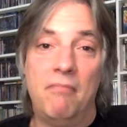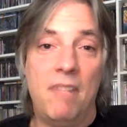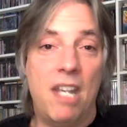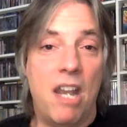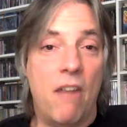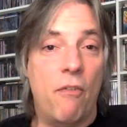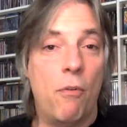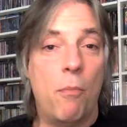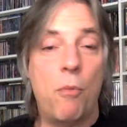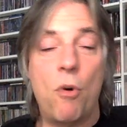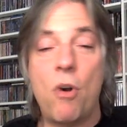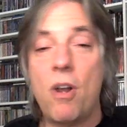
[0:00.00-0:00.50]

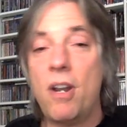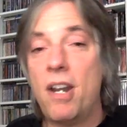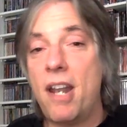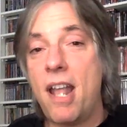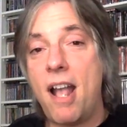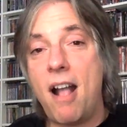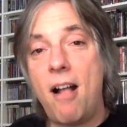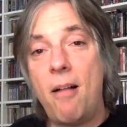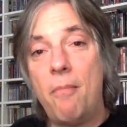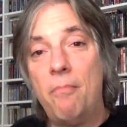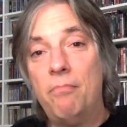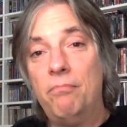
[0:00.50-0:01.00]
Never bought an
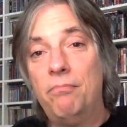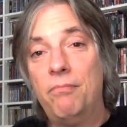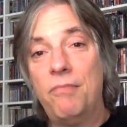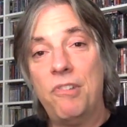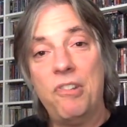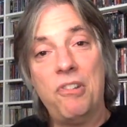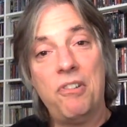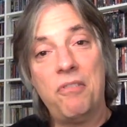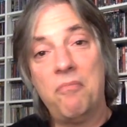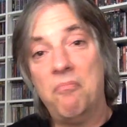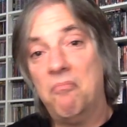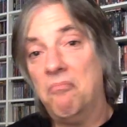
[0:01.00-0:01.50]
album.
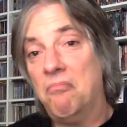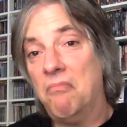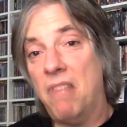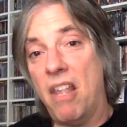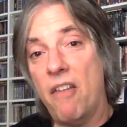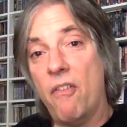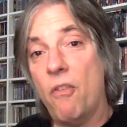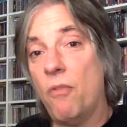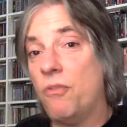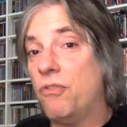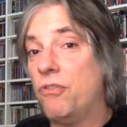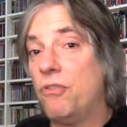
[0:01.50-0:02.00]
Just
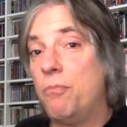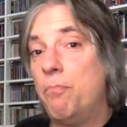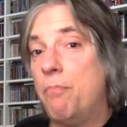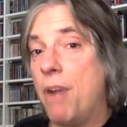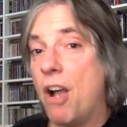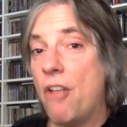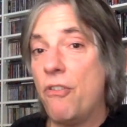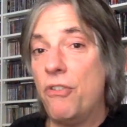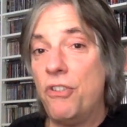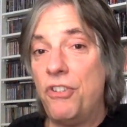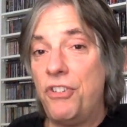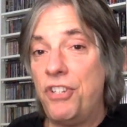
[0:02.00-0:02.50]
never
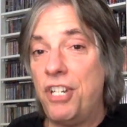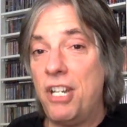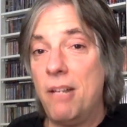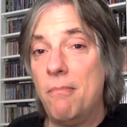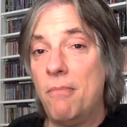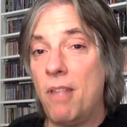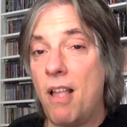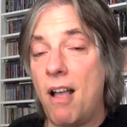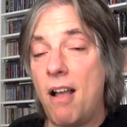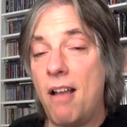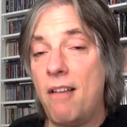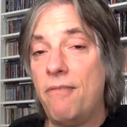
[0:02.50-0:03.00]
bothered to see
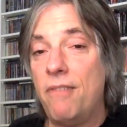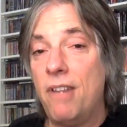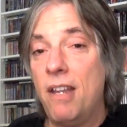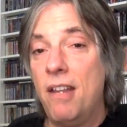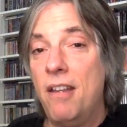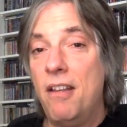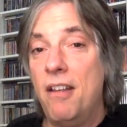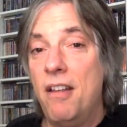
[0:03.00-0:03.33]
them live.